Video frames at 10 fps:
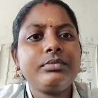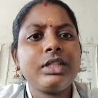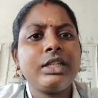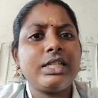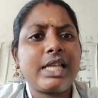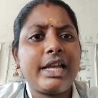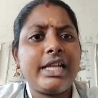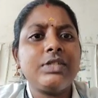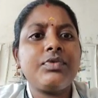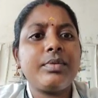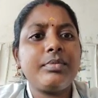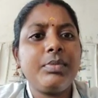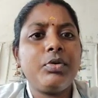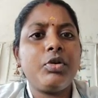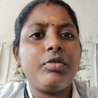it is arise from the
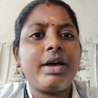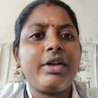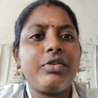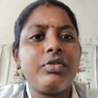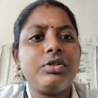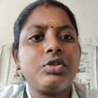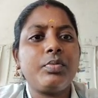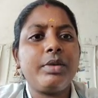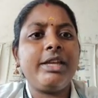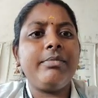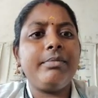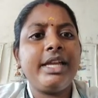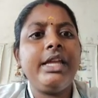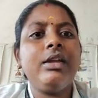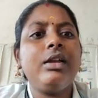bone marrow, so
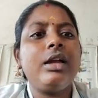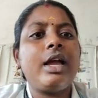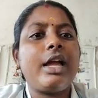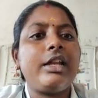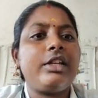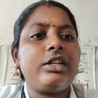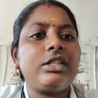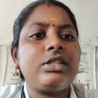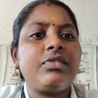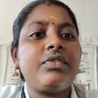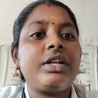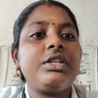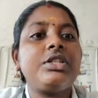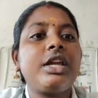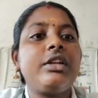B, and it is
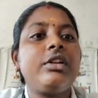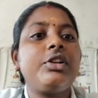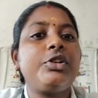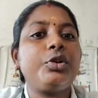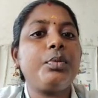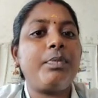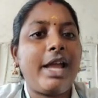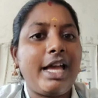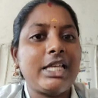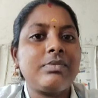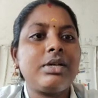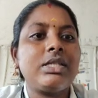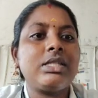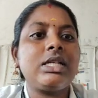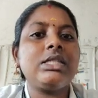differentiated into plasma
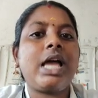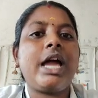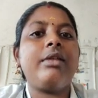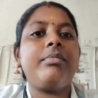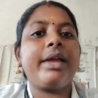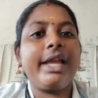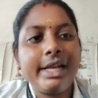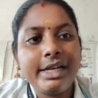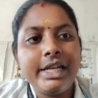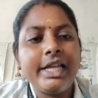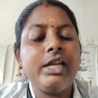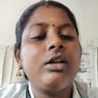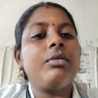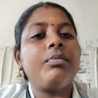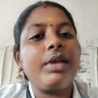cells, and mainly
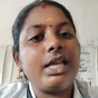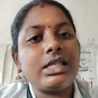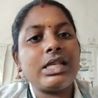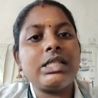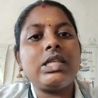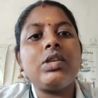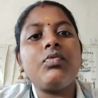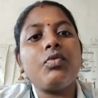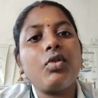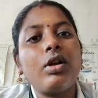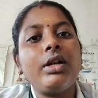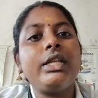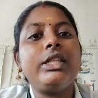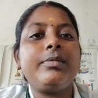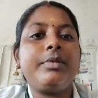B cells involved
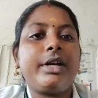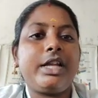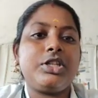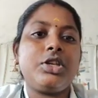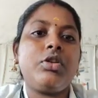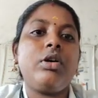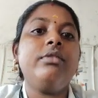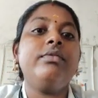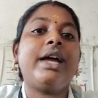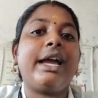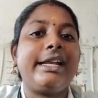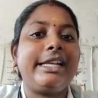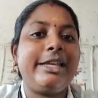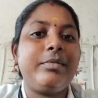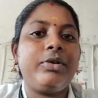in the production of
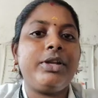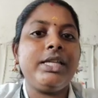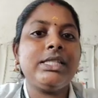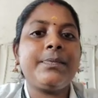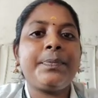antibodies,